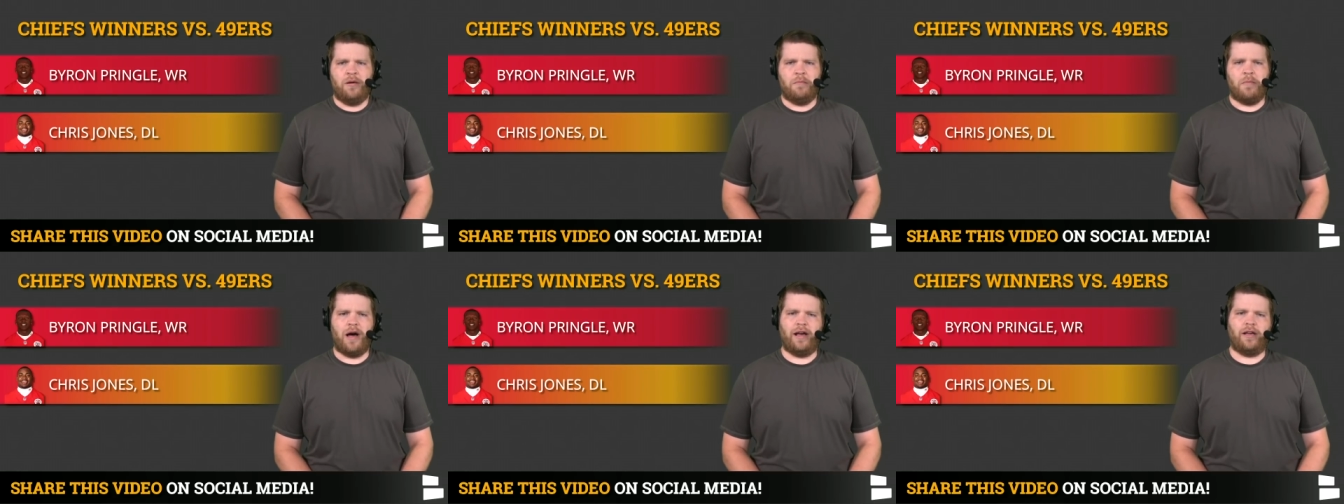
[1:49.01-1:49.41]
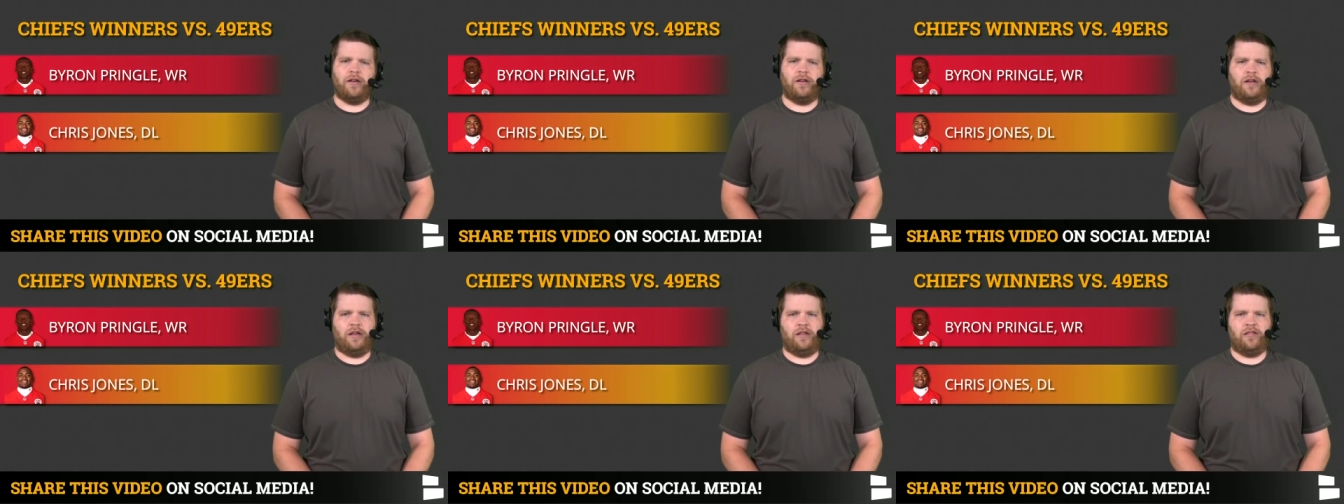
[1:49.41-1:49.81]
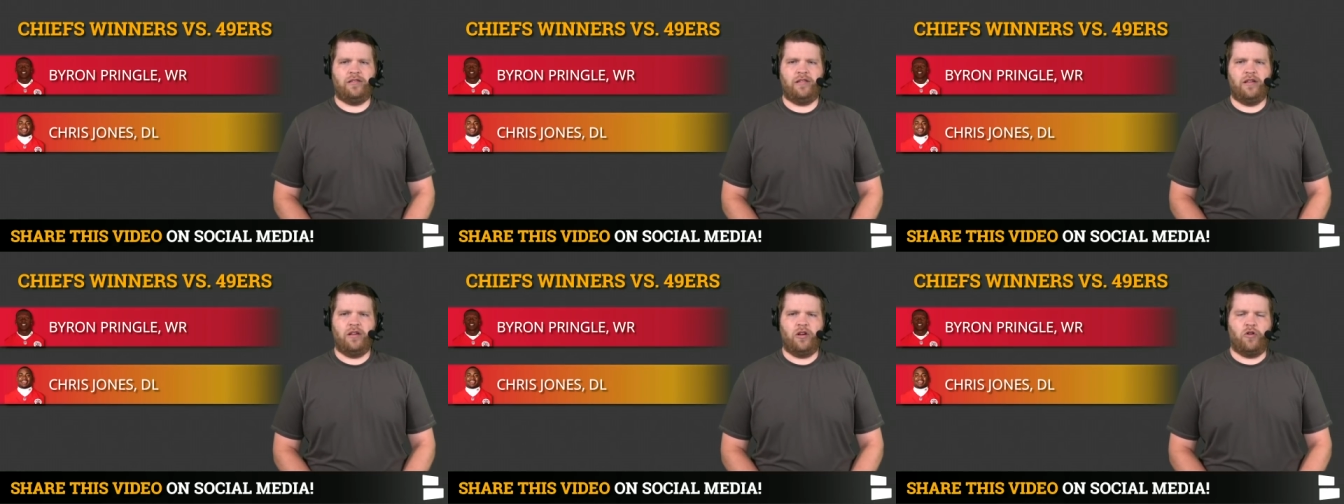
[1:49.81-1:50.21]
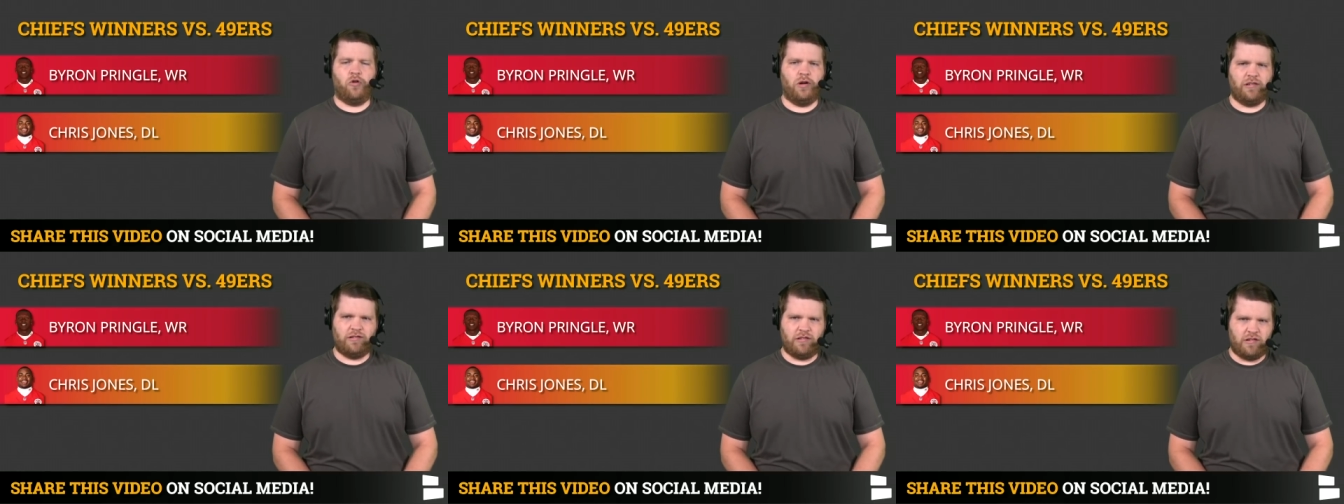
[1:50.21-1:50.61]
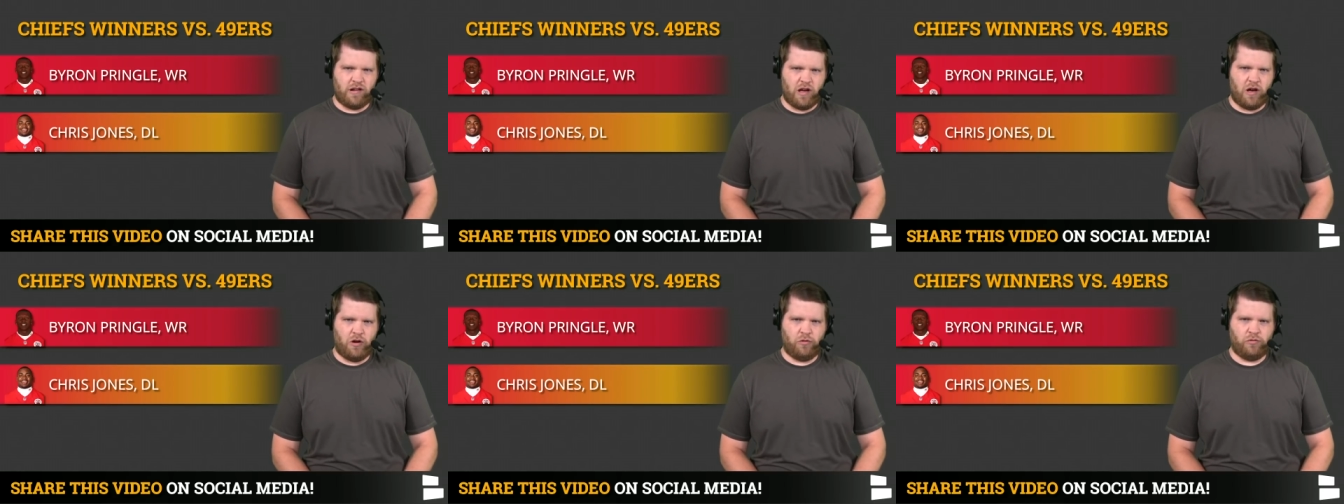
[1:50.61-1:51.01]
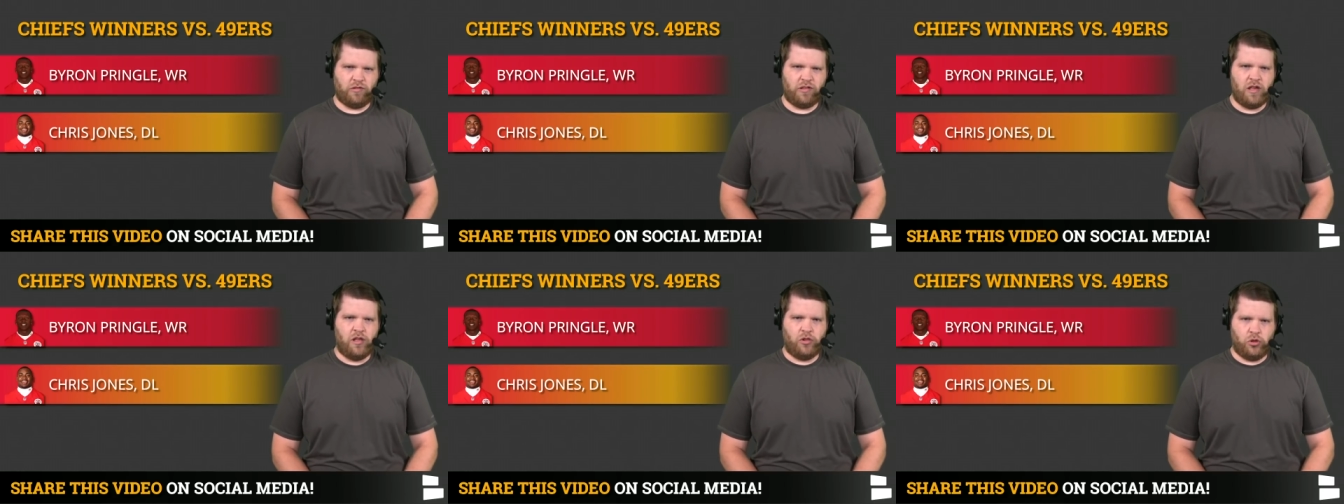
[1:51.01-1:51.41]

My goodness. Chris Jones